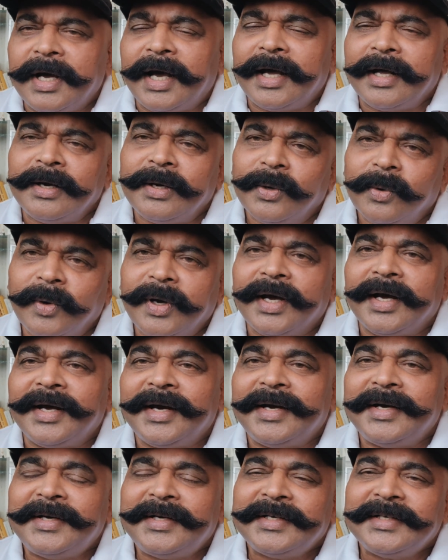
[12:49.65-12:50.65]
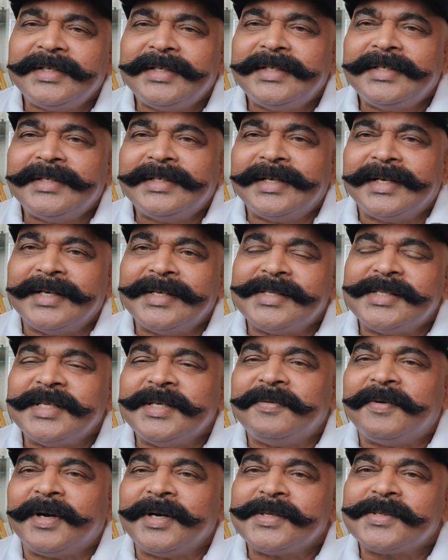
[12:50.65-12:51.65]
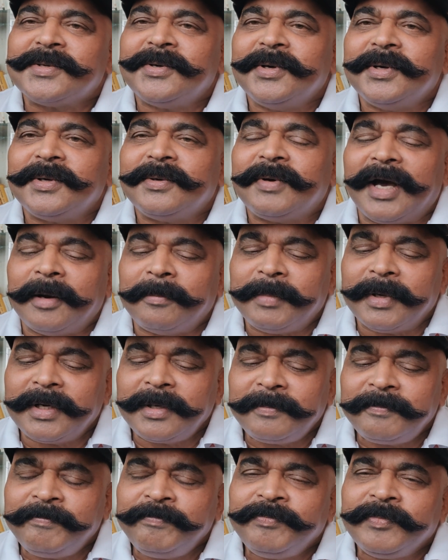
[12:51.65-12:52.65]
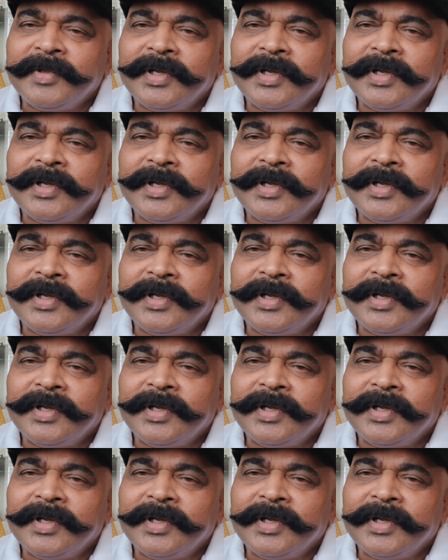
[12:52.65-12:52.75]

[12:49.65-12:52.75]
and look ahead and see what is going to happen.